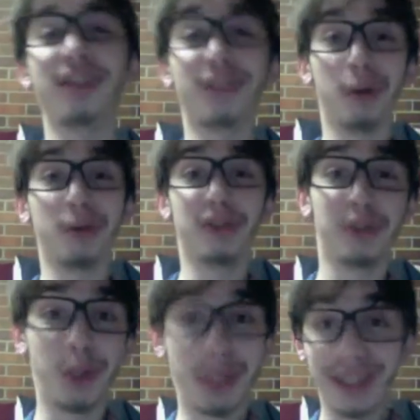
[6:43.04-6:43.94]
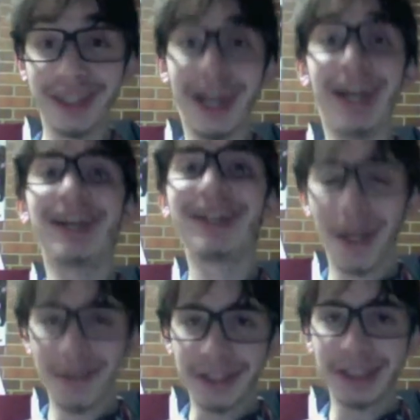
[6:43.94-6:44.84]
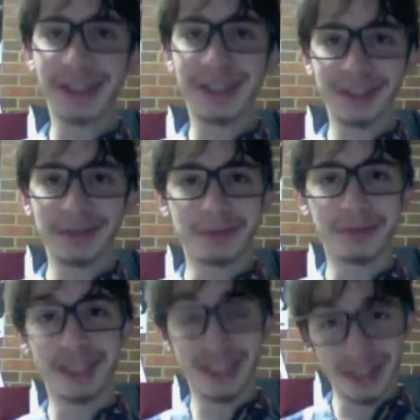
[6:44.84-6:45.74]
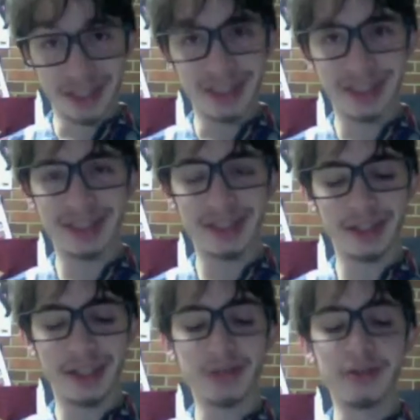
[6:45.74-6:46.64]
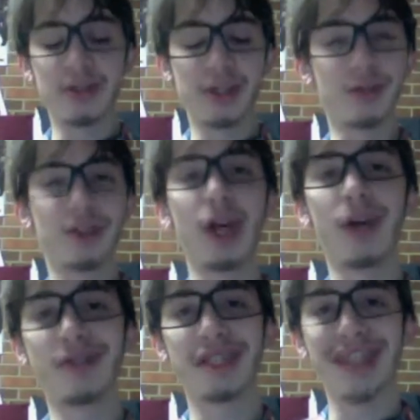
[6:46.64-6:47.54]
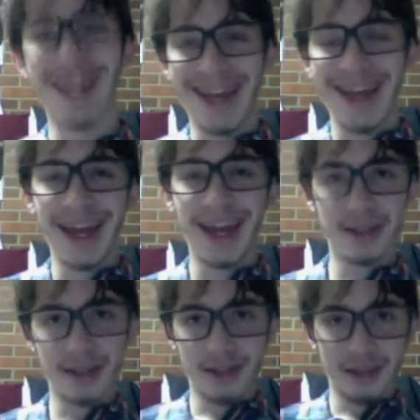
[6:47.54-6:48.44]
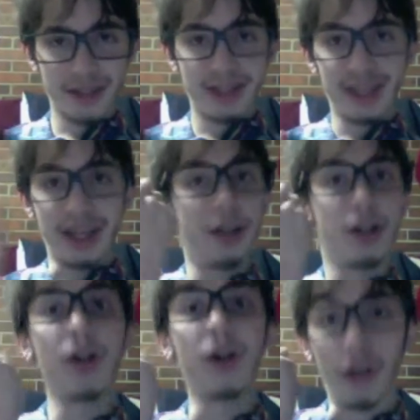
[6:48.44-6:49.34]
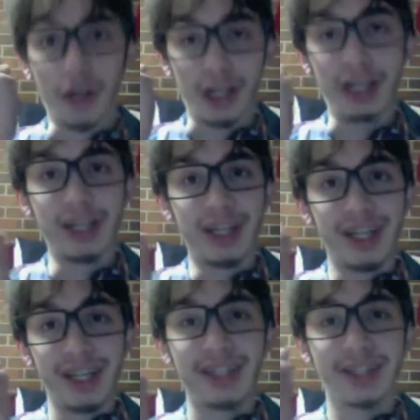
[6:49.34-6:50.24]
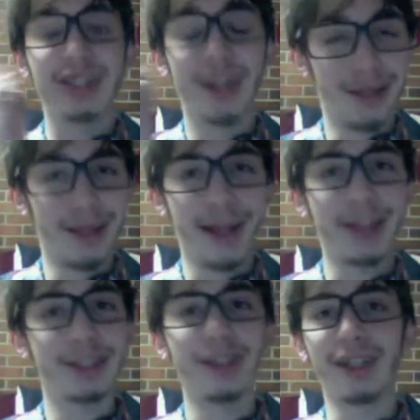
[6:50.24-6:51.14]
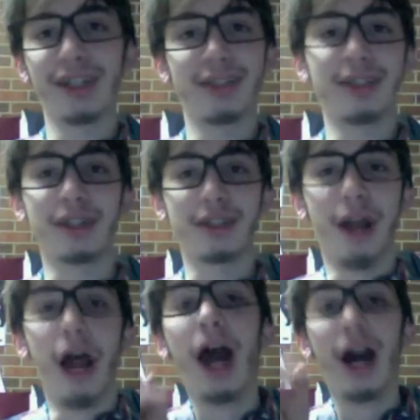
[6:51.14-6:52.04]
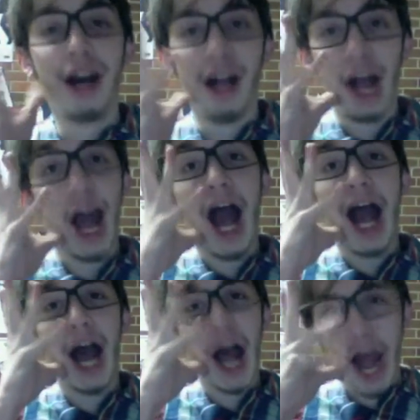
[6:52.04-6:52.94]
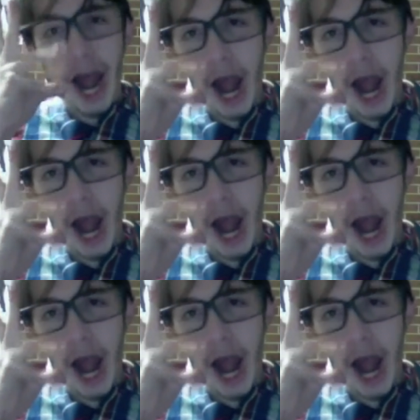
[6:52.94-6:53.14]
tones to it, and it's definitely interesting how they use those tones, and just that look, just that shot is just, oh,